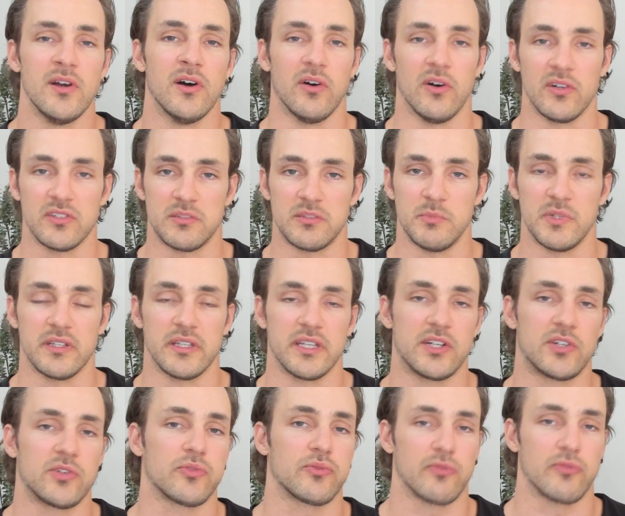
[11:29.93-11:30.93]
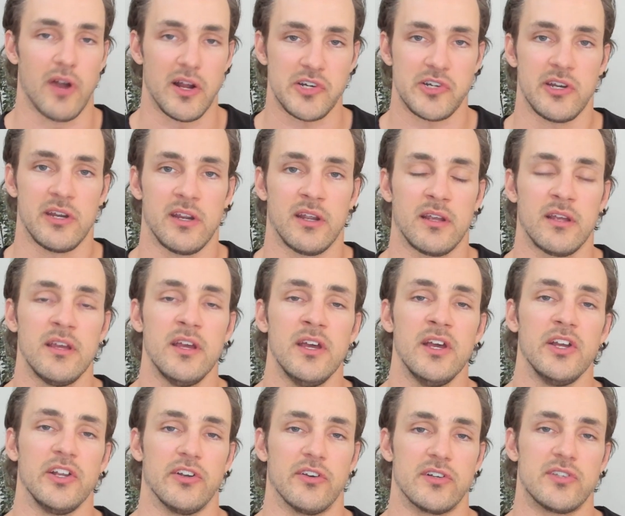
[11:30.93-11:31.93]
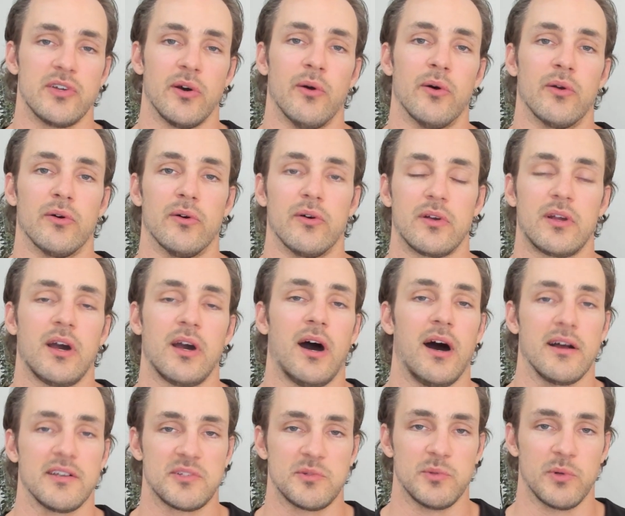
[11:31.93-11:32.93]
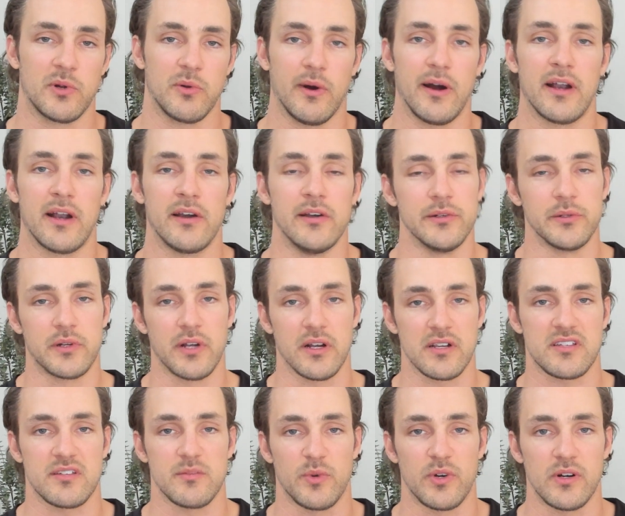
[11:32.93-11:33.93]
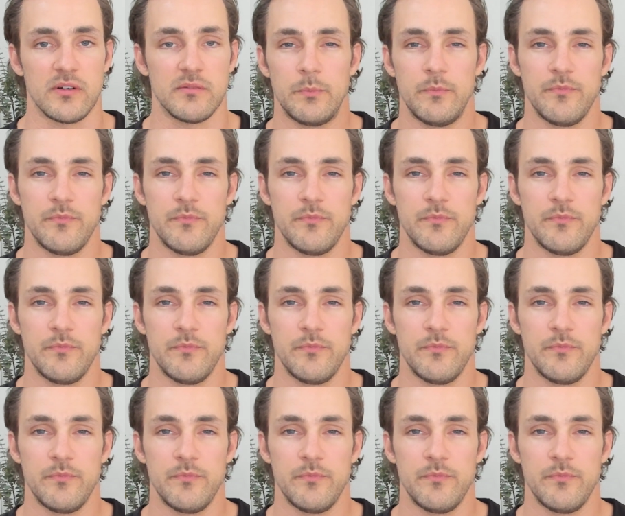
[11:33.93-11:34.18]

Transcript: ultimately crushing your total cost to acquire a new customer.